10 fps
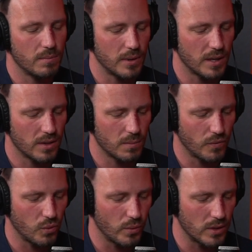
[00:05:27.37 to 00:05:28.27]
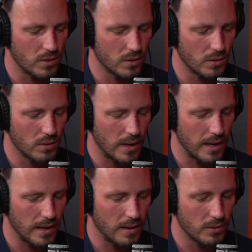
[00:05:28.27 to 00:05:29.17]
But I think before we do,
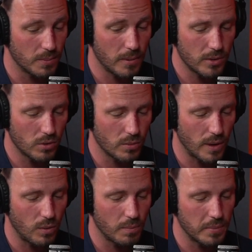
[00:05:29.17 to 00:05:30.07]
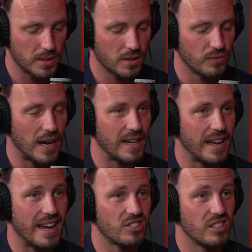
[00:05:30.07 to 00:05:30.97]
we should probably talk about what business failure
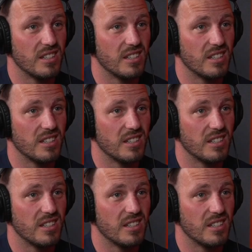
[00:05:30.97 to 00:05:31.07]
actually